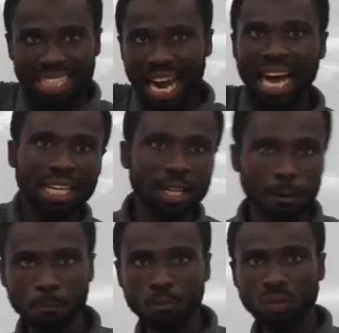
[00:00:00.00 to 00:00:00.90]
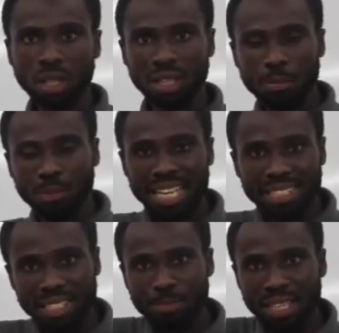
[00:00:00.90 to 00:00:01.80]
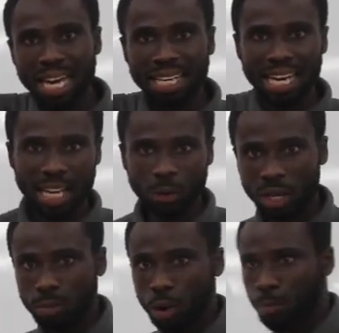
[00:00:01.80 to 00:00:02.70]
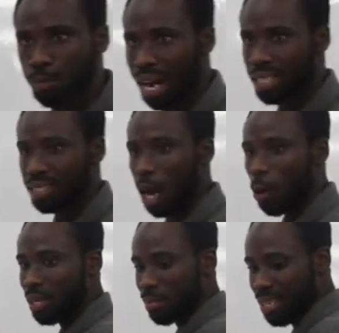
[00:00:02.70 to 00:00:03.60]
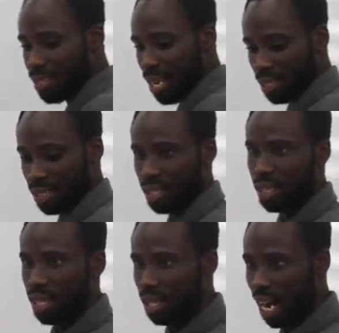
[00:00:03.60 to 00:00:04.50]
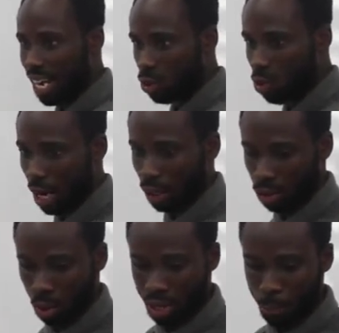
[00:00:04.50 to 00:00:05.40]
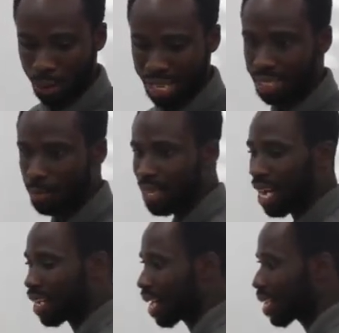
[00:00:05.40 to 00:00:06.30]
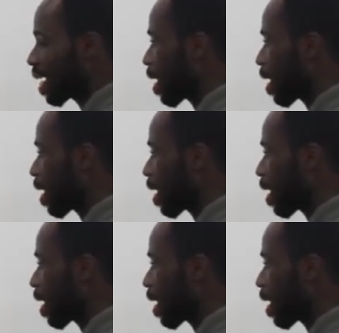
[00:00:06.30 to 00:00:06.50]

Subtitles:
than the equilibrium price. I hope it makes sense. Nice one. So the price is bigger than the